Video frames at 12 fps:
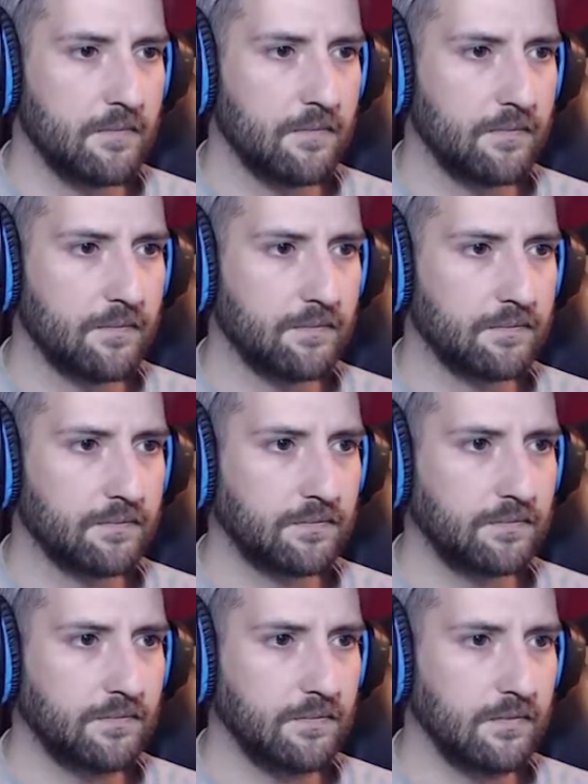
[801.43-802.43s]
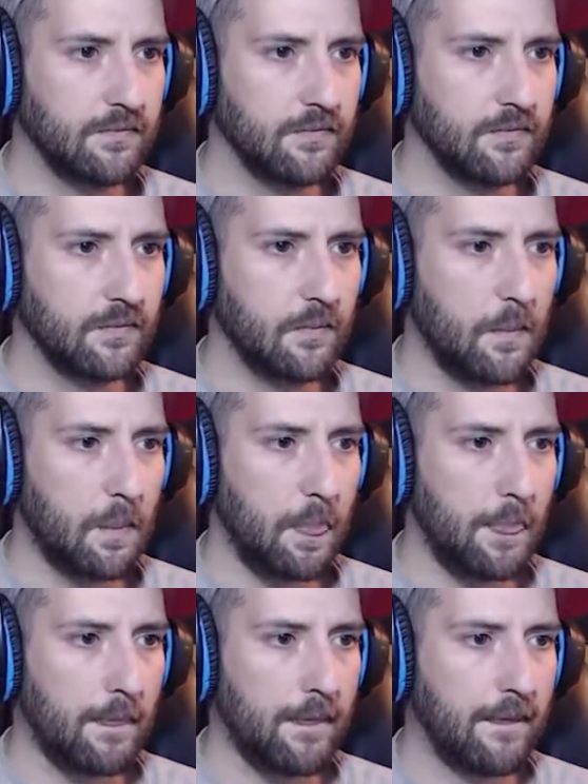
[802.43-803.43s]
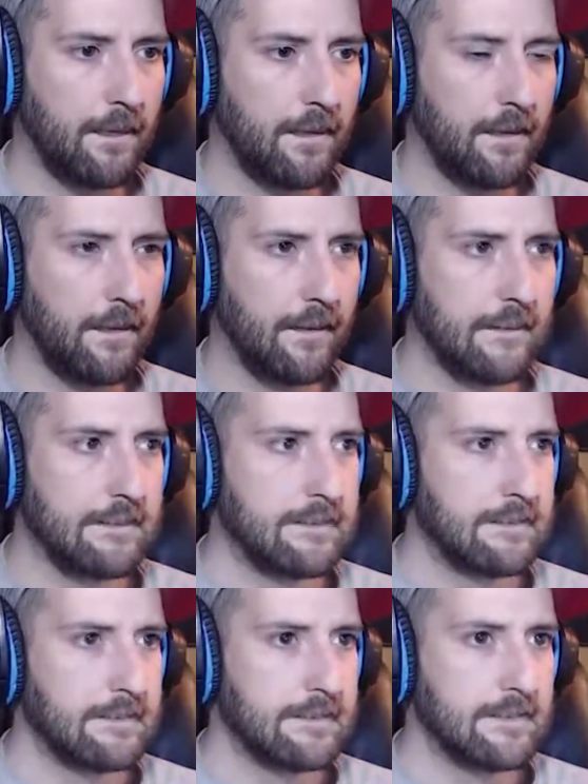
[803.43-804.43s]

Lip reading: Nobody speaks.